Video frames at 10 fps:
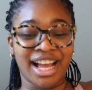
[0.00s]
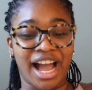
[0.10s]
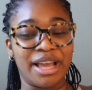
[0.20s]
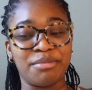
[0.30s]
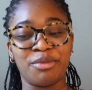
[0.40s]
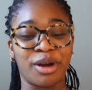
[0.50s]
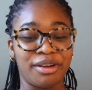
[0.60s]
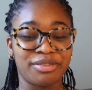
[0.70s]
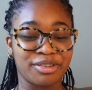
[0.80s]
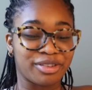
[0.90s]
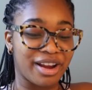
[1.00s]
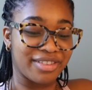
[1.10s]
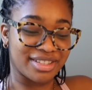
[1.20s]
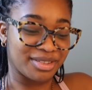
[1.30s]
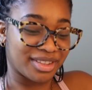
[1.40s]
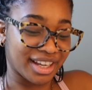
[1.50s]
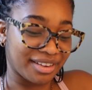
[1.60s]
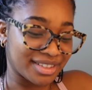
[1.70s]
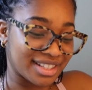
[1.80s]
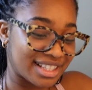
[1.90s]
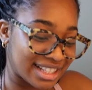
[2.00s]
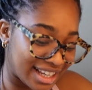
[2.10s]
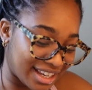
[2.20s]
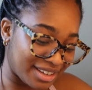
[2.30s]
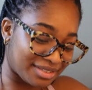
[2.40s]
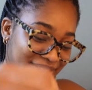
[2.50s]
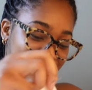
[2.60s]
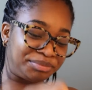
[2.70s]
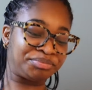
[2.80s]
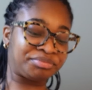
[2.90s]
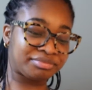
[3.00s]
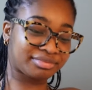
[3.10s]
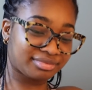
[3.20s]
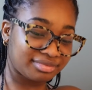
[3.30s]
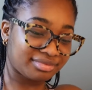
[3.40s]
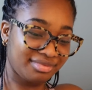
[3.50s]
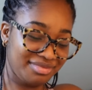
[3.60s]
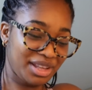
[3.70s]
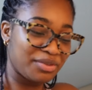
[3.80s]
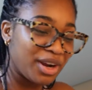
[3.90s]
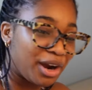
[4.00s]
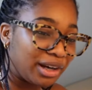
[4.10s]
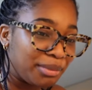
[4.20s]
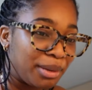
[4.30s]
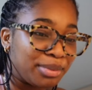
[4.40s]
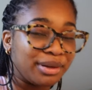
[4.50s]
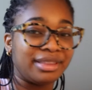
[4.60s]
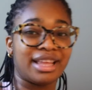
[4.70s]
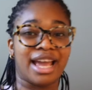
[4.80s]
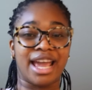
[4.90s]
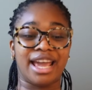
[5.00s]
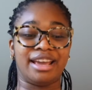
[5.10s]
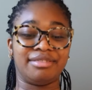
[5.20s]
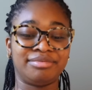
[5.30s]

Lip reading: I am grateful for every single thing I receive regarding my birthday.